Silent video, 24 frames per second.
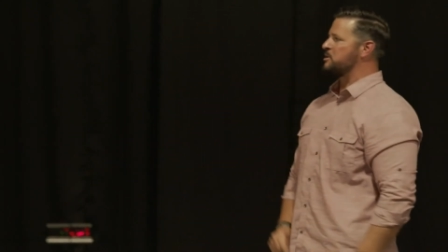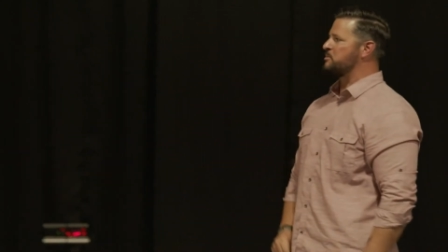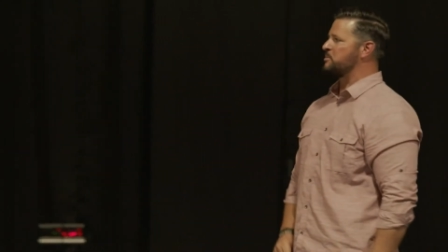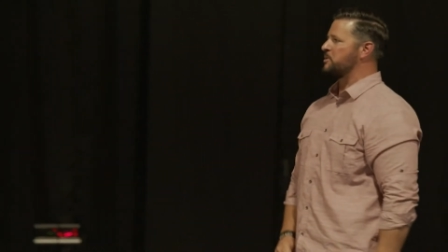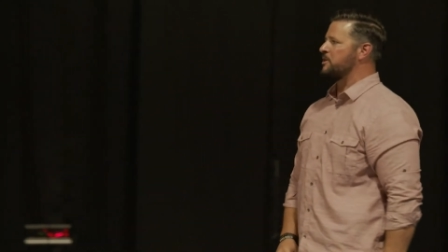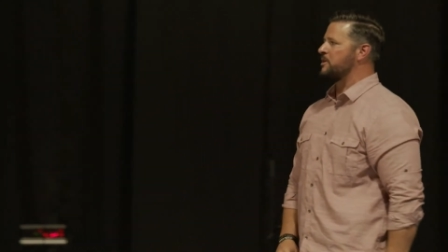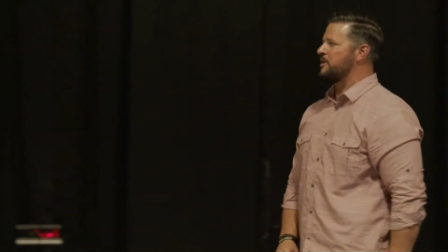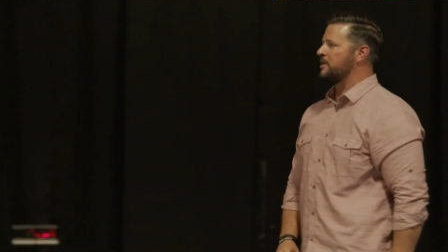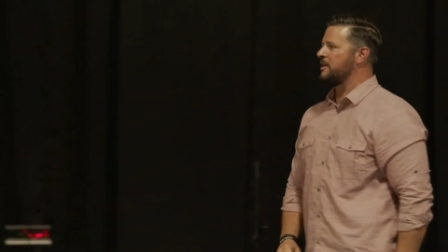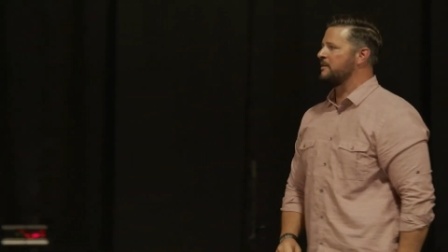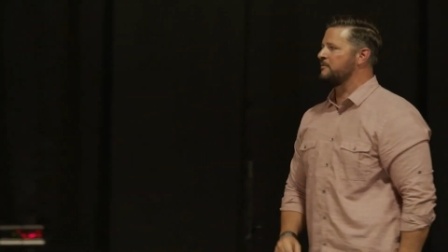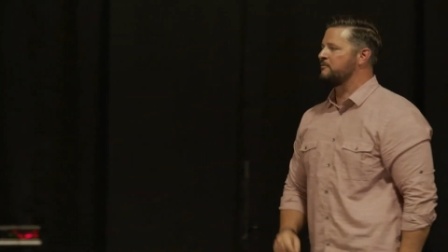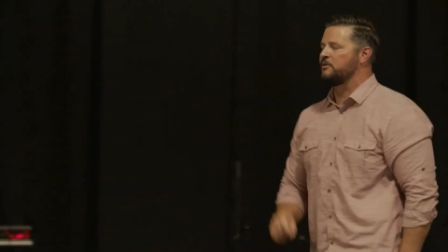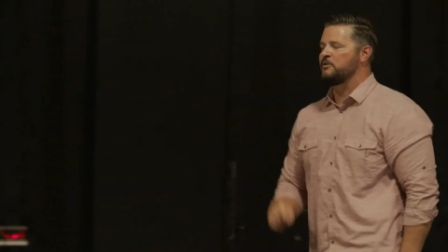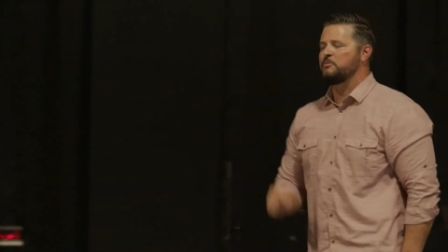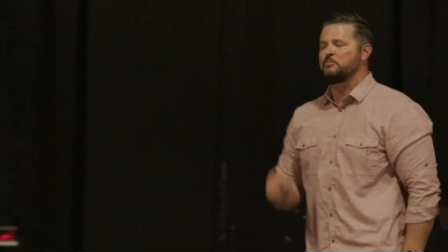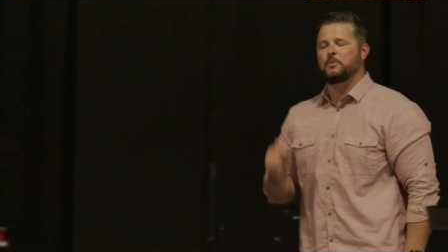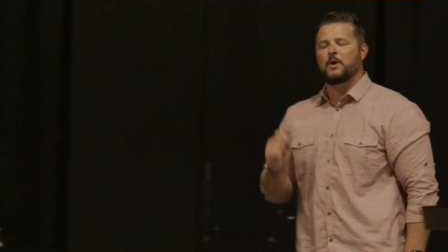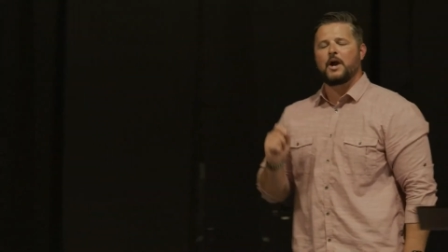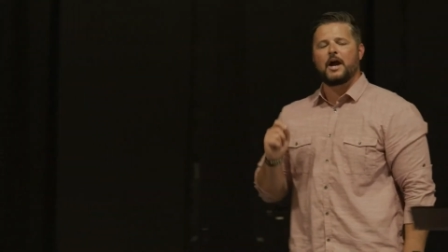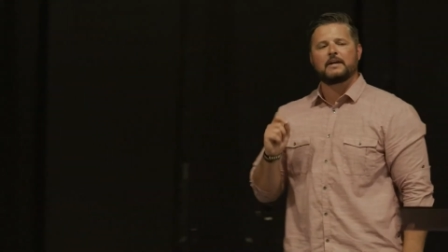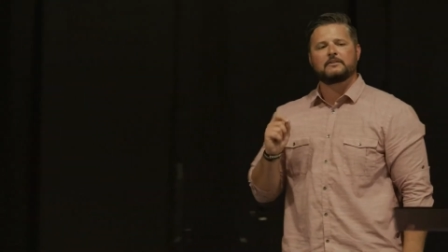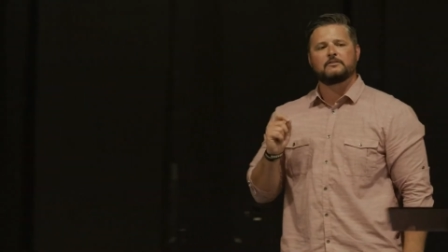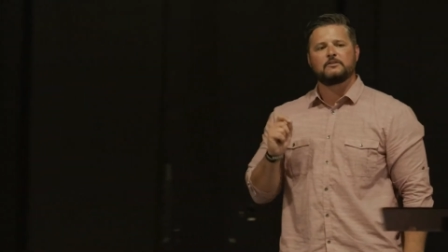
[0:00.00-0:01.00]
the spirit if we
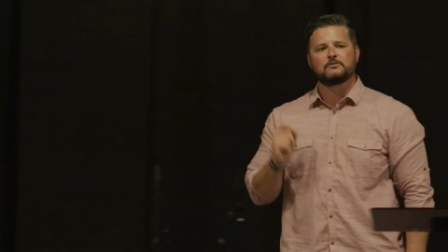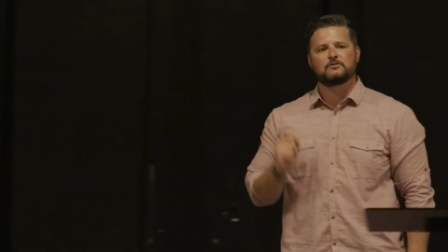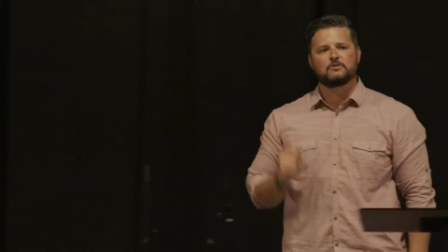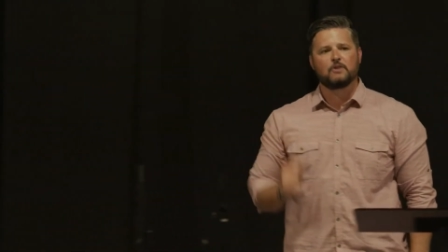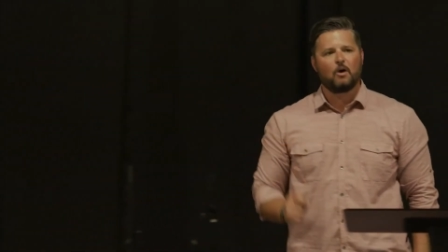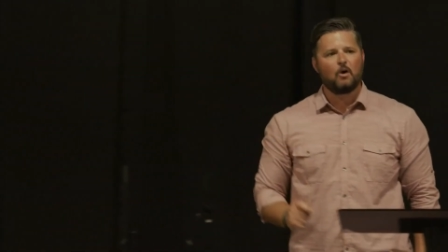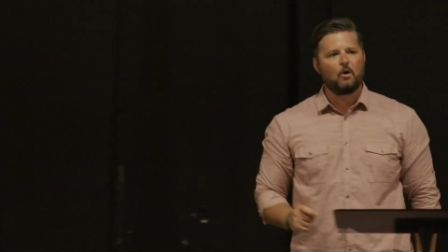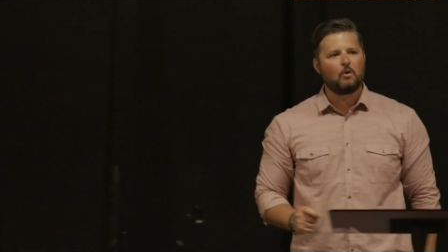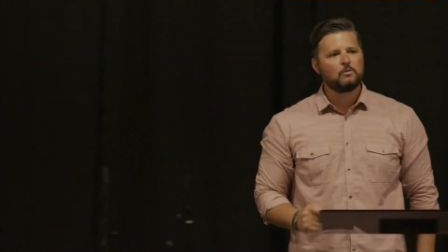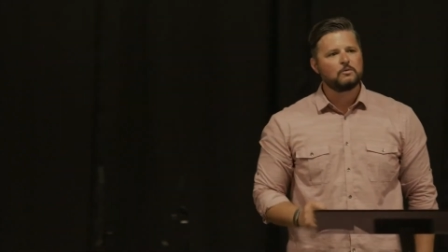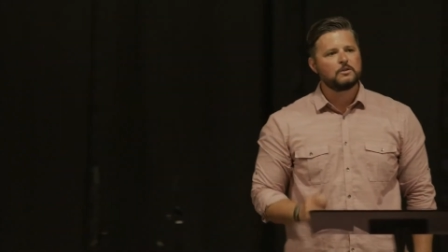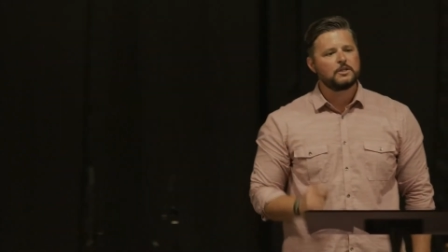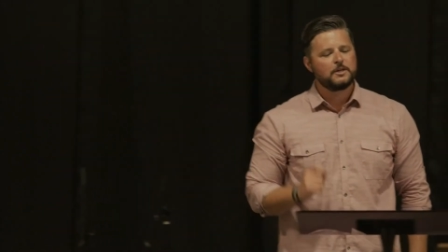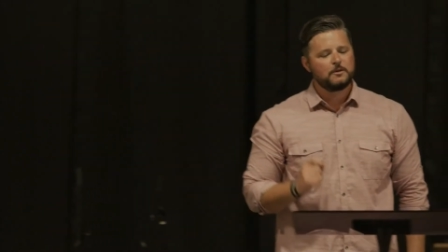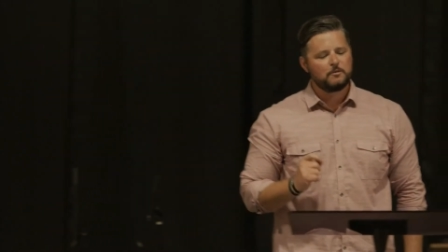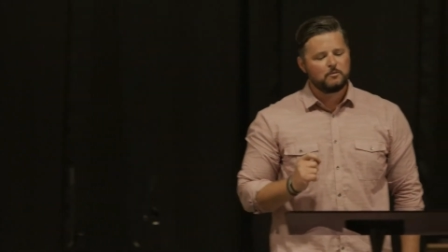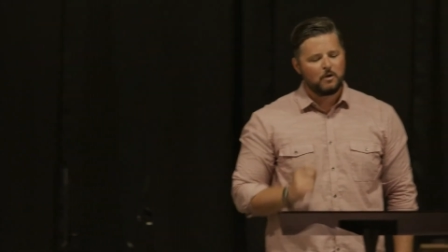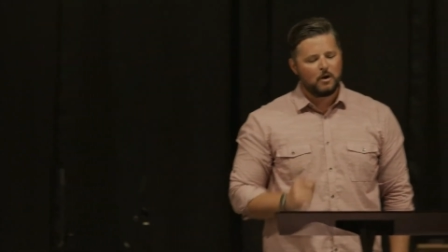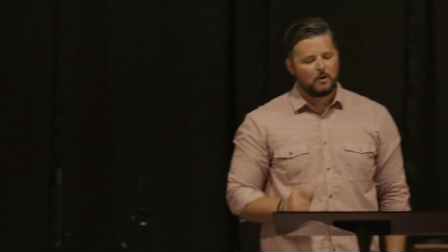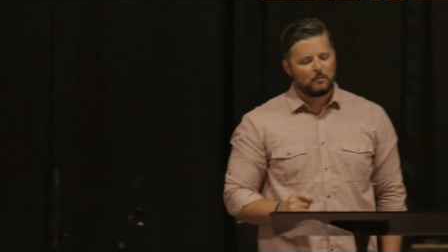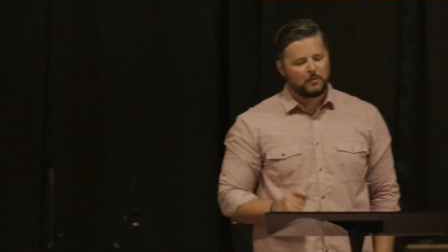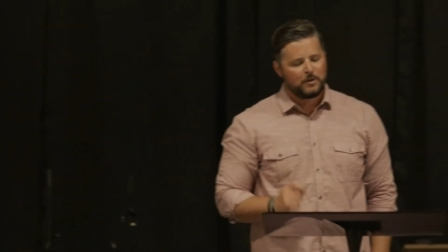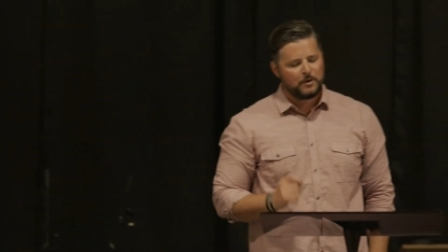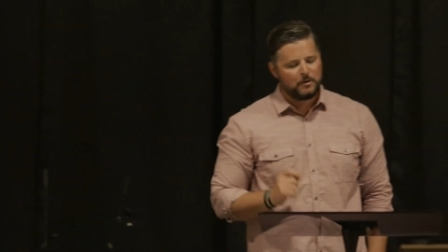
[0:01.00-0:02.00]
practice only
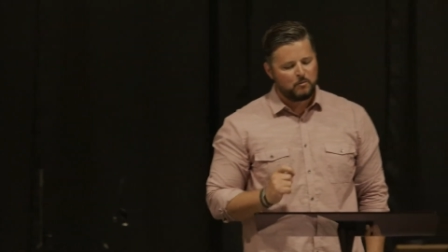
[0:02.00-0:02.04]
what